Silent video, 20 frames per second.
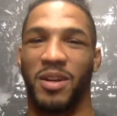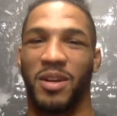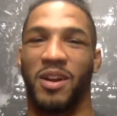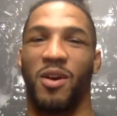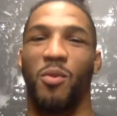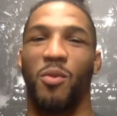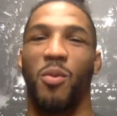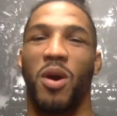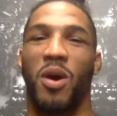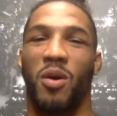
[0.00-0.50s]
You
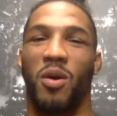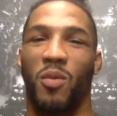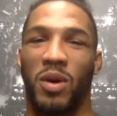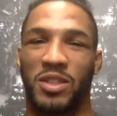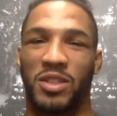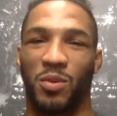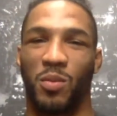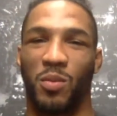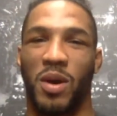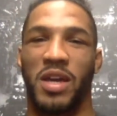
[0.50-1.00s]
know,
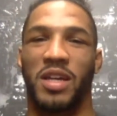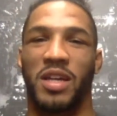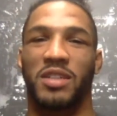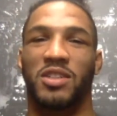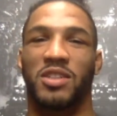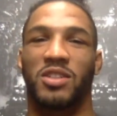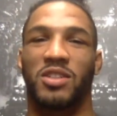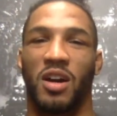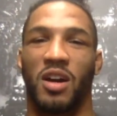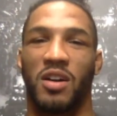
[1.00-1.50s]
welterweight
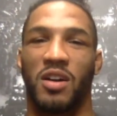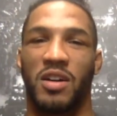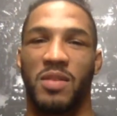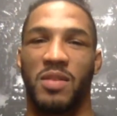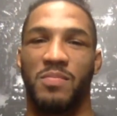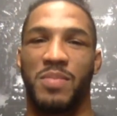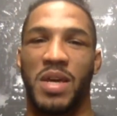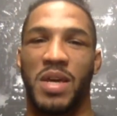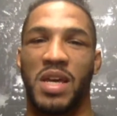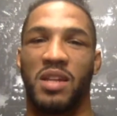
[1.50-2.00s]
is starting
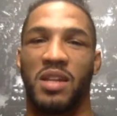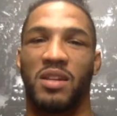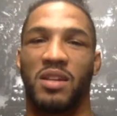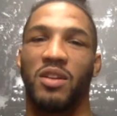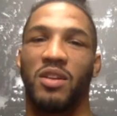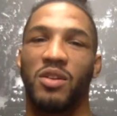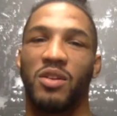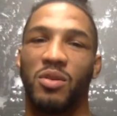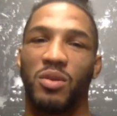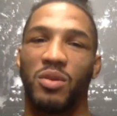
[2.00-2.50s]
to be
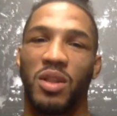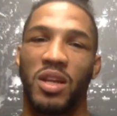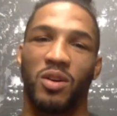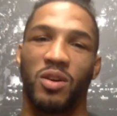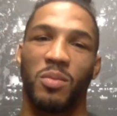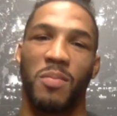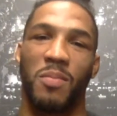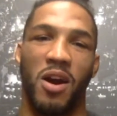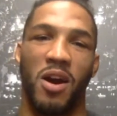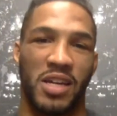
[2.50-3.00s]
the new
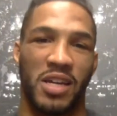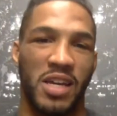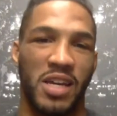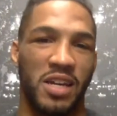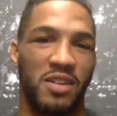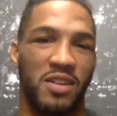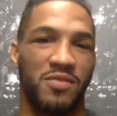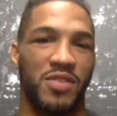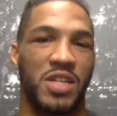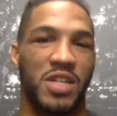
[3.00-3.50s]
little
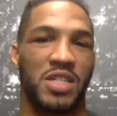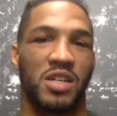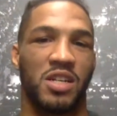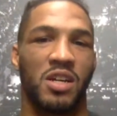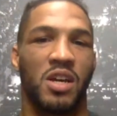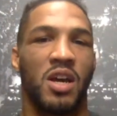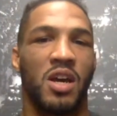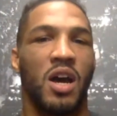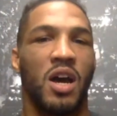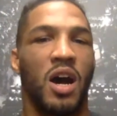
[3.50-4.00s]
marquee
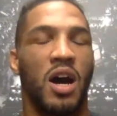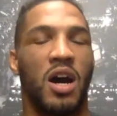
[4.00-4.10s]
division.